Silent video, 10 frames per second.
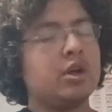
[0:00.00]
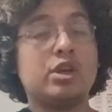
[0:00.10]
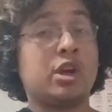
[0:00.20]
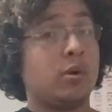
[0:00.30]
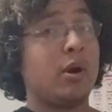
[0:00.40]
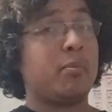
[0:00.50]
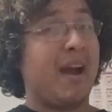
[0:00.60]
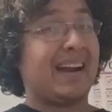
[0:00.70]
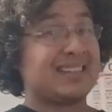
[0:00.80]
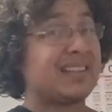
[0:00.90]
You're going to want to
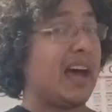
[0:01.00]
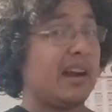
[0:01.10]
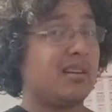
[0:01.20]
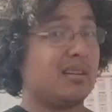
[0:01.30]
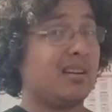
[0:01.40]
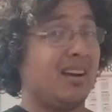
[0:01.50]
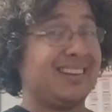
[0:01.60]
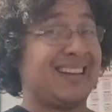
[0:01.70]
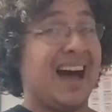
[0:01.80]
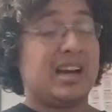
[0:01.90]
practice that a
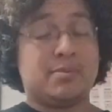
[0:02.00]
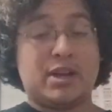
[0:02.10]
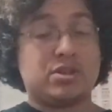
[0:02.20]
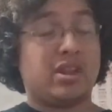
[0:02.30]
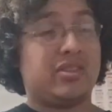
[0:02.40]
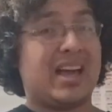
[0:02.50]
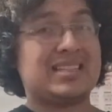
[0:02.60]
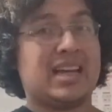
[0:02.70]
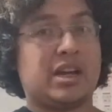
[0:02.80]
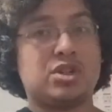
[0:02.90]
lot to make sure that
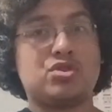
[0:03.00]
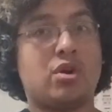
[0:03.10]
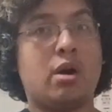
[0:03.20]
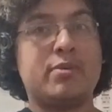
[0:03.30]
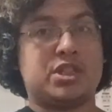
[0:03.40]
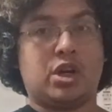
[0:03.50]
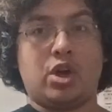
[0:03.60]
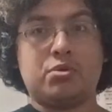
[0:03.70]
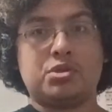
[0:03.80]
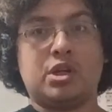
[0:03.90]
that second strum isn't
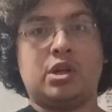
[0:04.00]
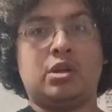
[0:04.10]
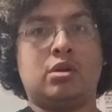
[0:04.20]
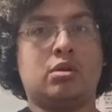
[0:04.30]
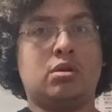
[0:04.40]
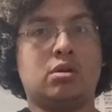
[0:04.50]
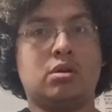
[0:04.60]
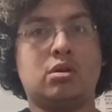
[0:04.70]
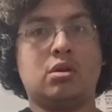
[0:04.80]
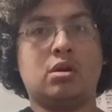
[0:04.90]
ghosted.
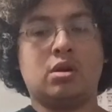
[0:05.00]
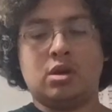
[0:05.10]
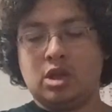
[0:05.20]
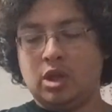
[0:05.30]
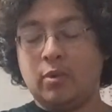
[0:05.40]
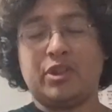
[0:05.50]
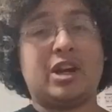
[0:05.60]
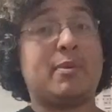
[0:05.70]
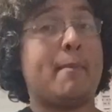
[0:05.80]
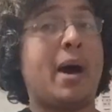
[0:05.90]
You want
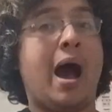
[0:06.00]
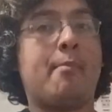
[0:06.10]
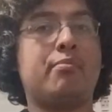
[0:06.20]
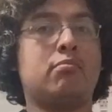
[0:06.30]
that to be a pop.